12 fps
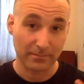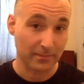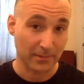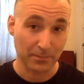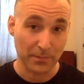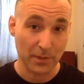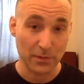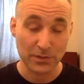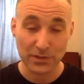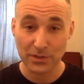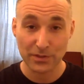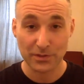
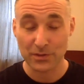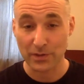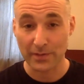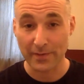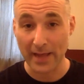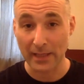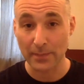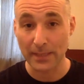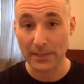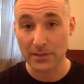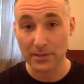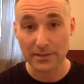Most sort of
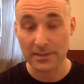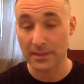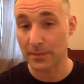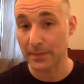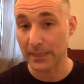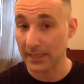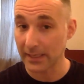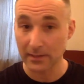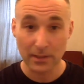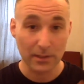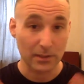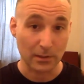elemental is in the beginning,
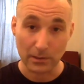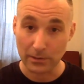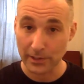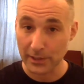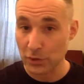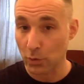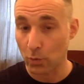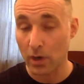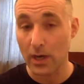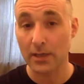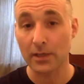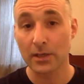learning to
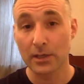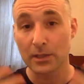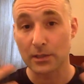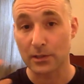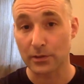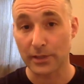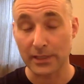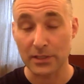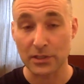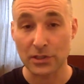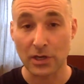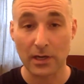walk, learning
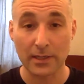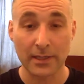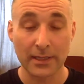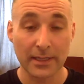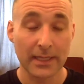to talk.